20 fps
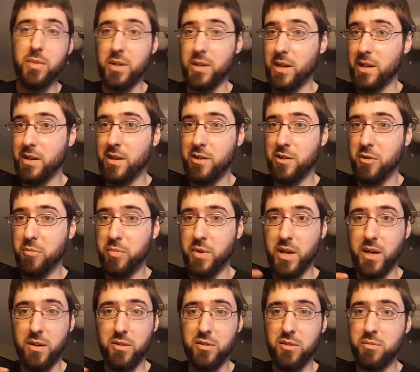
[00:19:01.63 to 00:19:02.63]
and you gotta kill
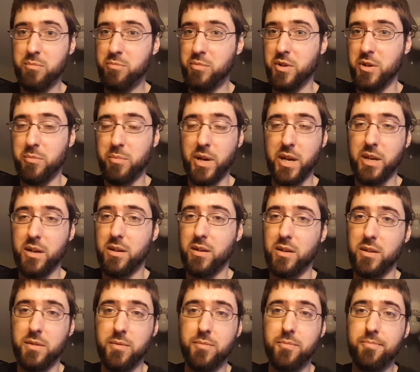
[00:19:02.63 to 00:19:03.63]
power, put it back
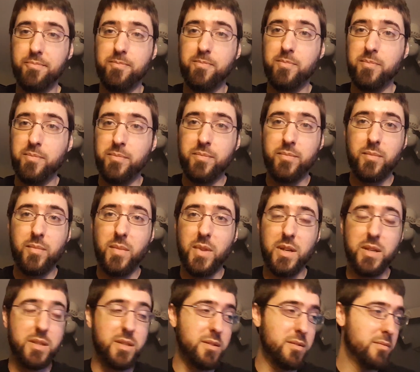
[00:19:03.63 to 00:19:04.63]
on.
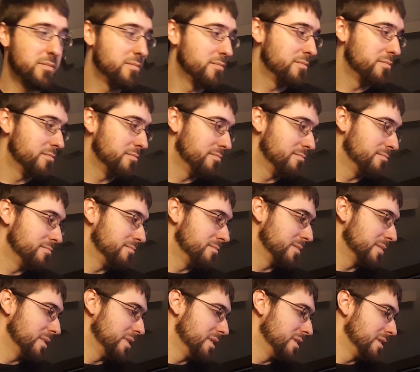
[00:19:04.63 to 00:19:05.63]
It's
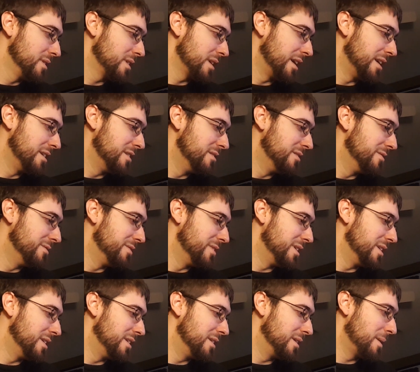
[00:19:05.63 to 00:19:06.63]
kind
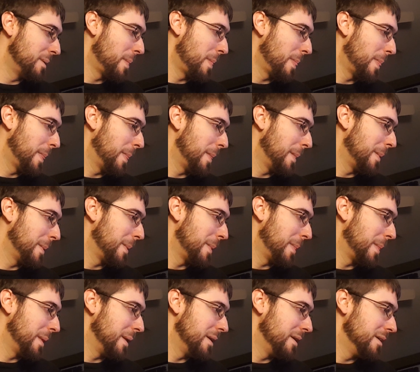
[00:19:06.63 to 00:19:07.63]
of
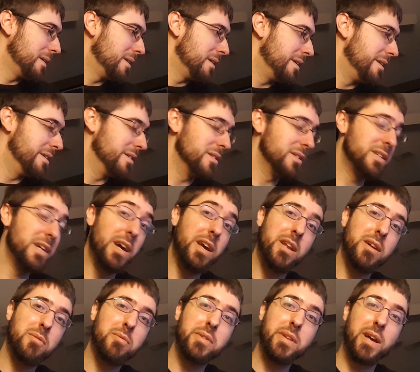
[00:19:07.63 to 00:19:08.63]

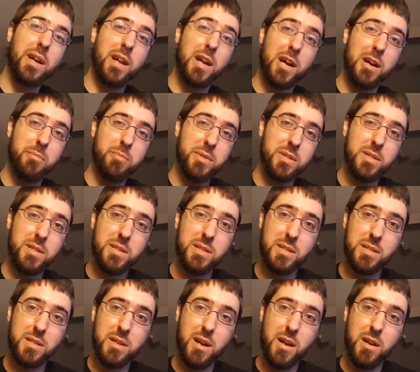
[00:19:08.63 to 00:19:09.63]
irritating when that
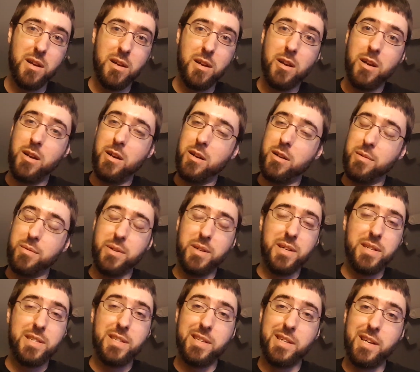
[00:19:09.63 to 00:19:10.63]
happens, but
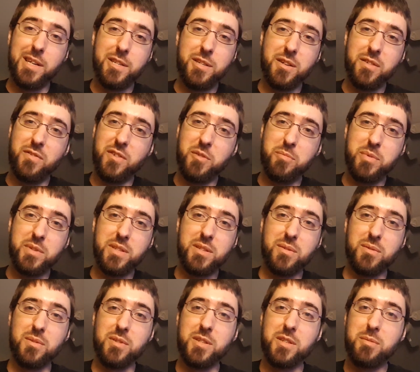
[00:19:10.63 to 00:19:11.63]
that's the nature of open
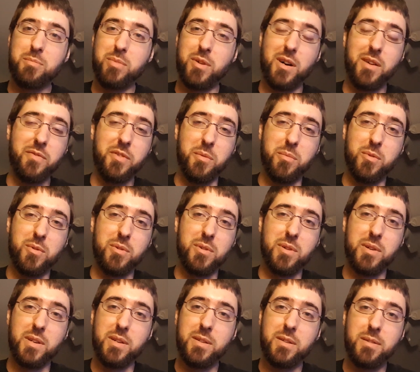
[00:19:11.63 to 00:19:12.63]
source proffie
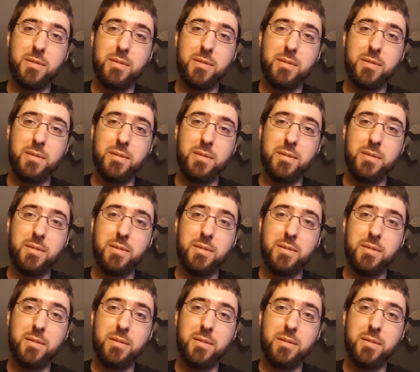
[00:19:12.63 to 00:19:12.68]
board.